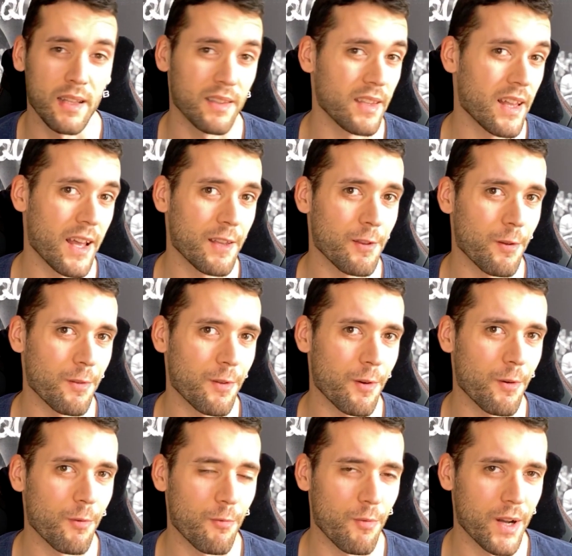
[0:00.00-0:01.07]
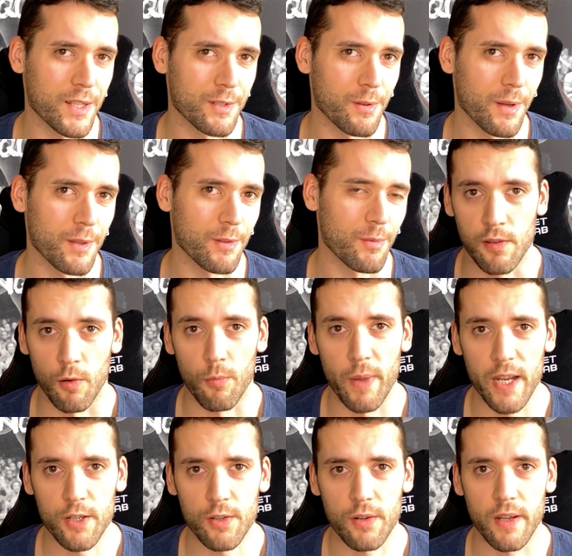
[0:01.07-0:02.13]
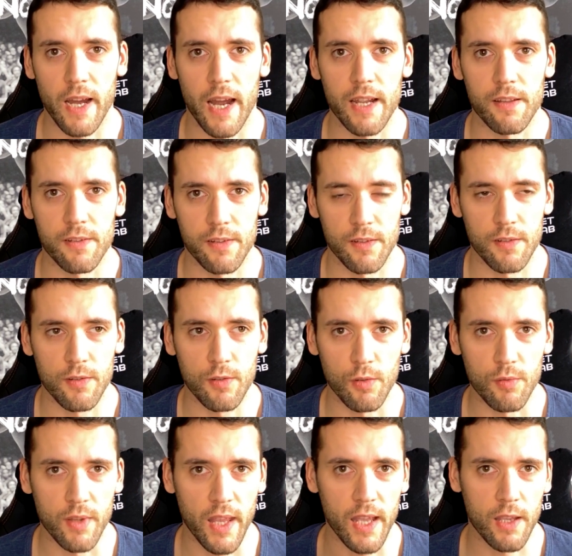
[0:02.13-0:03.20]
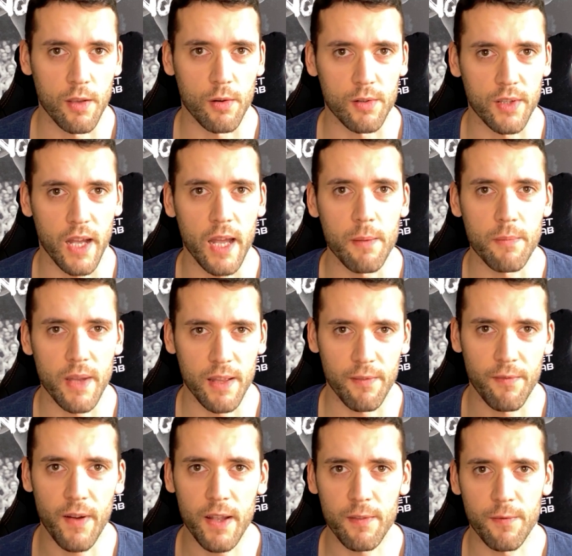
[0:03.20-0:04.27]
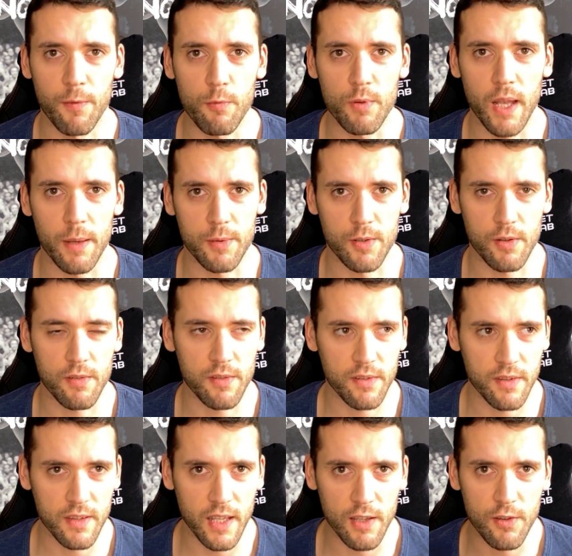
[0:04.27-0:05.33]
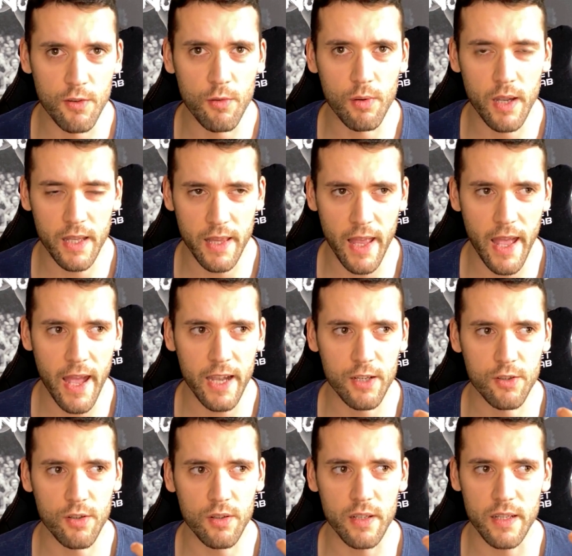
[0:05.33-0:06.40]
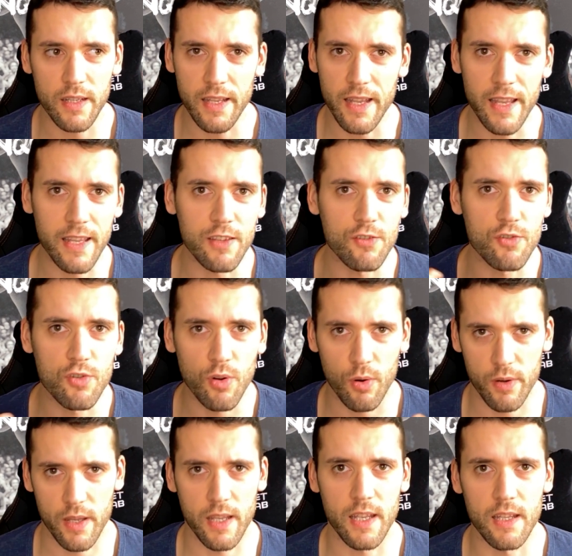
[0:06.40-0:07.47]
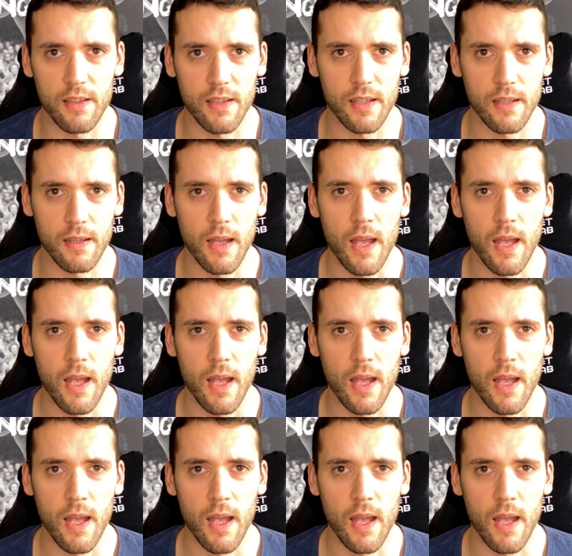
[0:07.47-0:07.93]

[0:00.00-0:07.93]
that I don't know what's going to. So make sure, guys, to take your time and find food options that you can actually enjoy eating,